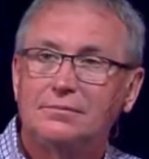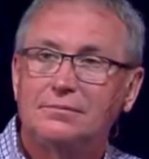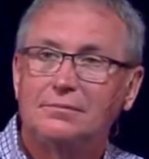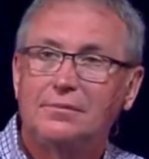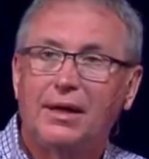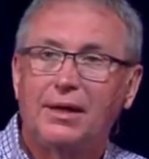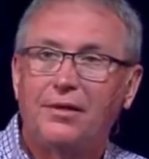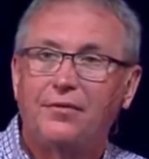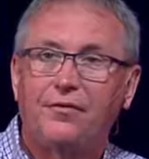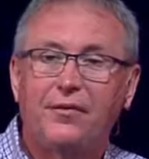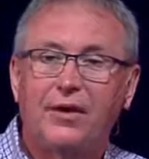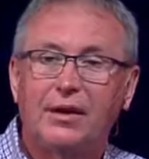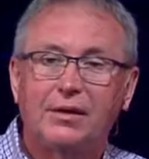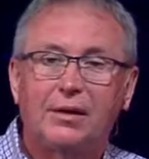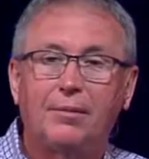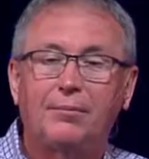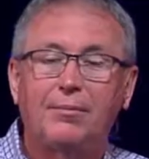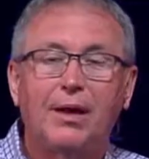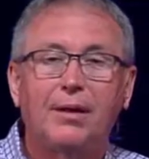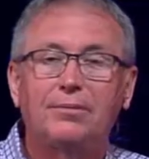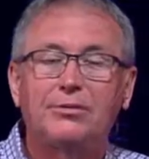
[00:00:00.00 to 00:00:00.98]
Matter of fact,
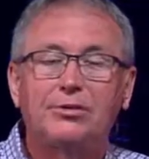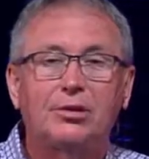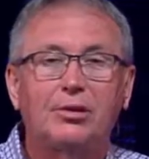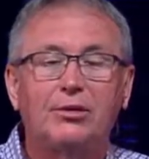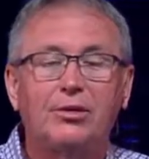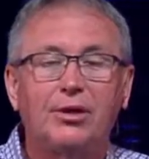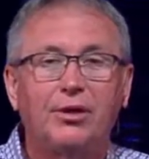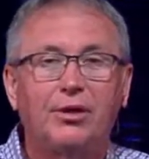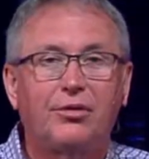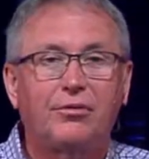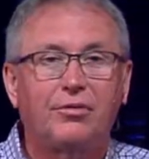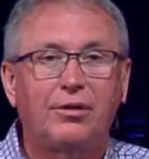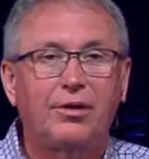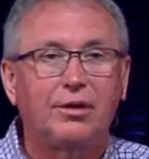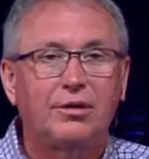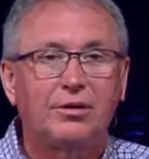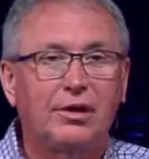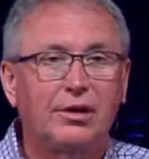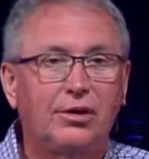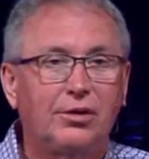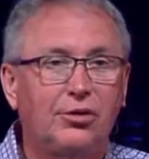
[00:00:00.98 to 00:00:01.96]
I'm absolutely
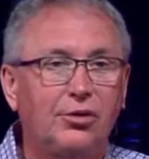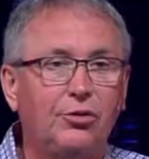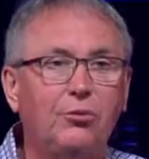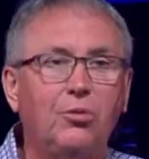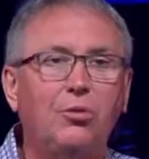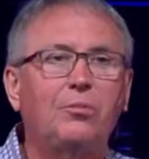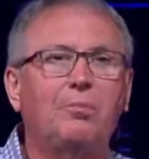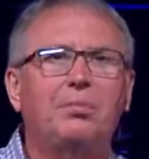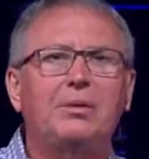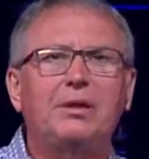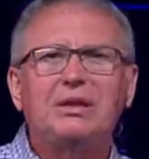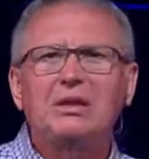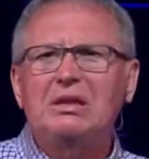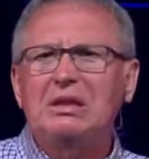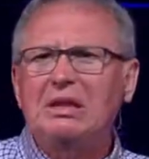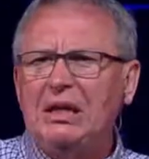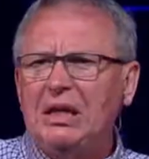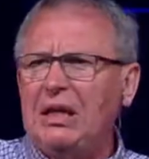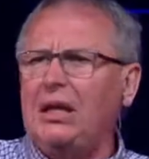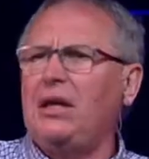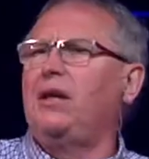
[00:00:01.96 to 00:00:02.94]
thrilled. You won't
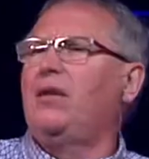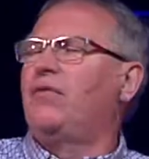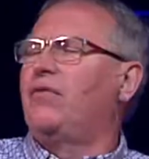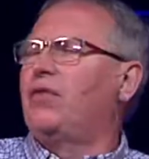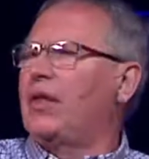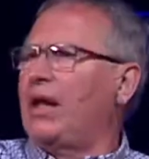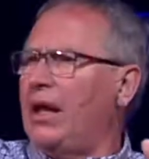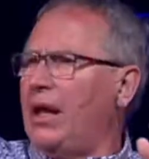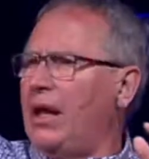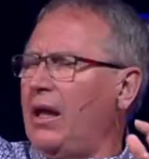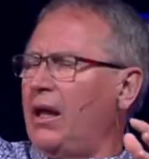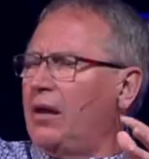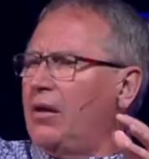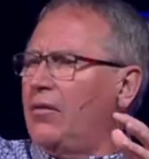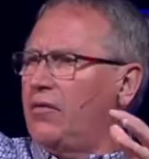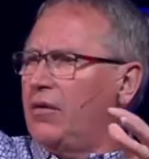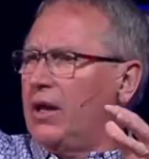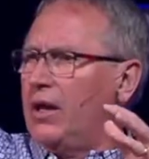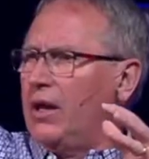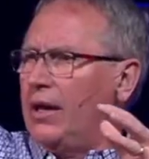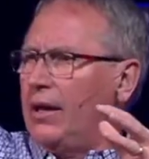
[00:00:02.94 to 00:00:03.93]
believe the hand
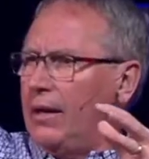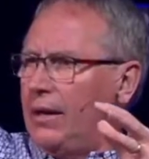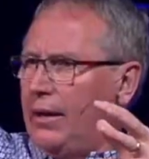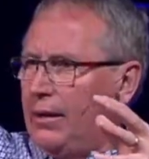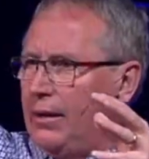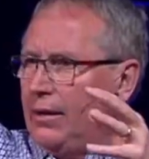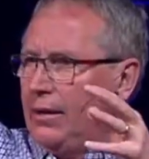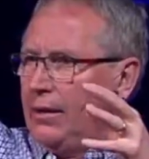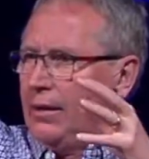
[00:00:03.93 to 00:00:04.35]
of God